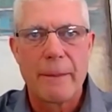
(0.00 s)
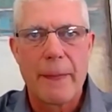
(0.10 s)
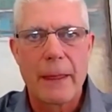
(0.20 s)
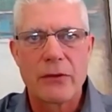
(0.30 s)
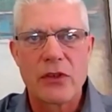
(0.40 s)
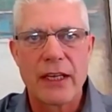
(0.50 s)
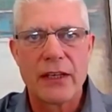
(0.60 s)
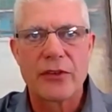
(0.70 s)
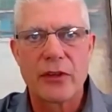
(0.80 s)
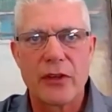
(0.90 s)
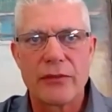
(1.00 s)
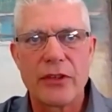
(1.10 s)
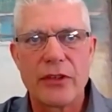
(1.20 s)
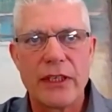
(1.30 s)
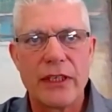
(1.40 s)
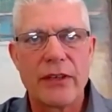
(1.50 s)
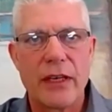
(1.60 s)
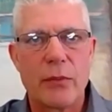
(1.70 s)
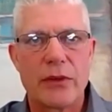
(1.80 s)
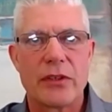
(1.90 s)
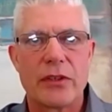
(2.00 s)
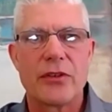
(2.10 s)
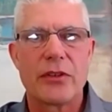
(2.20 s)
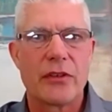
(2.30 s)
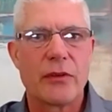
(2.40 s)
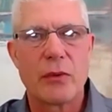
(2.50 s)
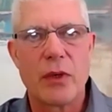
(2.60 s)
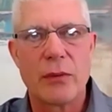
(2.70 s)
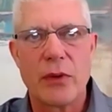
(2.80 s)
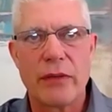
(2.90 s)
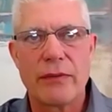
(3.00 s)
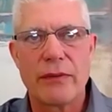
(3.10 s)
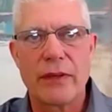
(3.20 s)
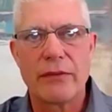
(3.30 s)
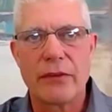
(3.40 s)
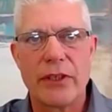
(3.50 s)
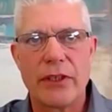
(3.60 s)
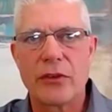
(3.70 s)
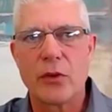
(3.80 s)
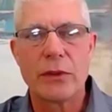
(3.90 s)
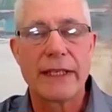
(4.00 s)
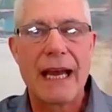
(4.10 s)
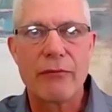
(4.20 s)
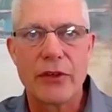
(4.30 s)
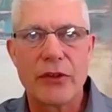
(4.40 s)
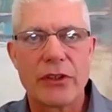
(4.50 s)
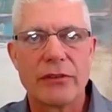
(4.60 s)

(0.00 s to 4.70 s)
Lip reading: chance of seeing temperatures that are over 1.5 degrees globally average.